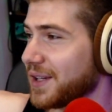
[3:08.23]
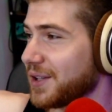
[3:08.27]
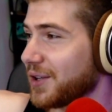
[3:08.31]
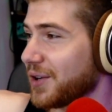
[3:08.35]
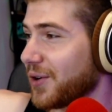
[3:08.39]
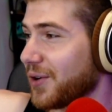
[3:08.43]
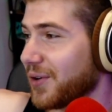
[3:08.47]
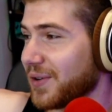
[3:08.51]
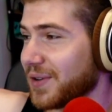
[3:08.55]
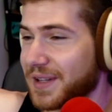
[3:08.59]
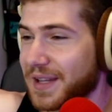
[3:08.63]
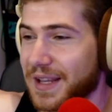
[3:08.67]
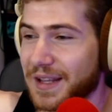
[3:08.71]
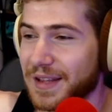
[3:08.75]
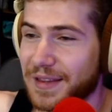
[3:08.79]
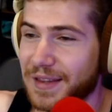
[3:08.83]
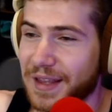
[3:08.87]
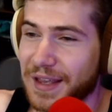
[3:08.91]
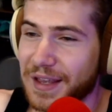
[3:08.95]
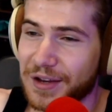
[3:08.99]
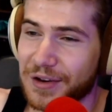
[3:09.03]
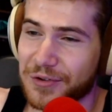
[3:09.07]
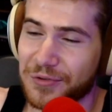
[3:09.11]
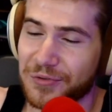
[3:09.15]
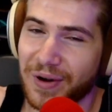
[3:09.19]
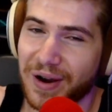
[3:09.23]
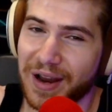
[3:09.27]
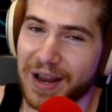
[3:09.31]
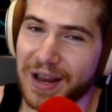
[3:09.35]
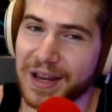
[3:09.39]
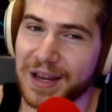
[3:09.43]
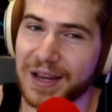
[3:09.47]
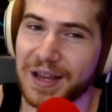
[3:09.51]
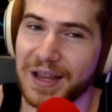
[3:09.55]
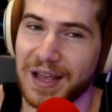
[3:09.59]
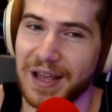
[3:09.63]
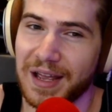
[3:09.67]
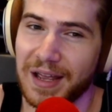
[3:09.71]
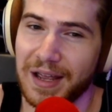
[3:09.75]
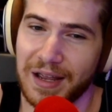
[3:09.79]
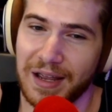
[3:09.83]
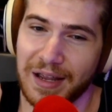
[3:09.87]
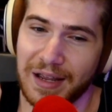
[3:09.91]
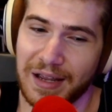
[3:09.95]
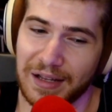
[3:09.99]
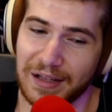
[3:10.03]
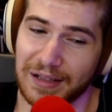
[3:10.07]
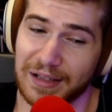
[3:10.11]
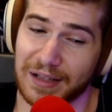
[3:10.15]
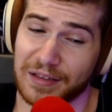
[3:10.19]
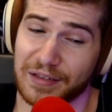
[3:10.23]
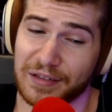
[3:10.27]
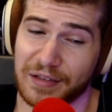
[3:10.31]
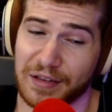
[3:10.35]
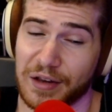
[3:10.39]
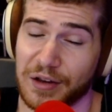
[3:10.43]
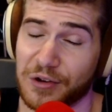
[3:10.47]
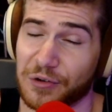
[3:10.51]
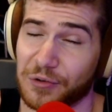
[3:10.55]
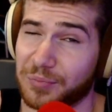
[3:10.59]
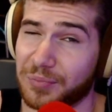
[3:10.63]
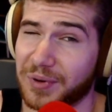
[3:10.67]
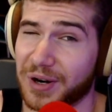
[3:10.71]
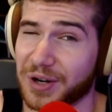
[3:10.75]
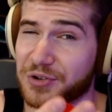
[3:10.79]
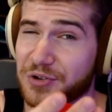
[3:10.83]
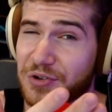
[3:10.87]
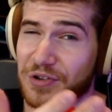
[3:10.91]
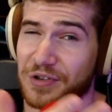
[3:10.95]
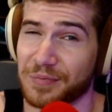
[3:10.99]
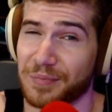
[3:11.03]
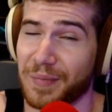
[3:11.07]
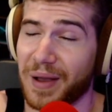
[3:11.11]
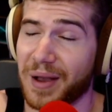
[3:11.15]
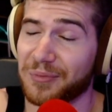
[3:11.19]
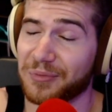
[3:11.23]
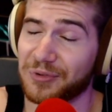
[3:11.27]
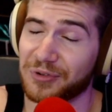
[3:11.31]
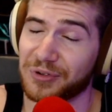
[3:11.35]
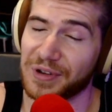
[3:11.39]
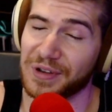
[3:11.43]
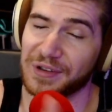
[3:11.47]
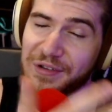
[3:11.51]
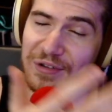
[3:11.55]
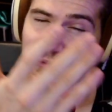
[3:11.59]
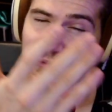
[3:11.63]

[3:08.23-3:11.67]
you know, it can take away, let's say, your precious memories, your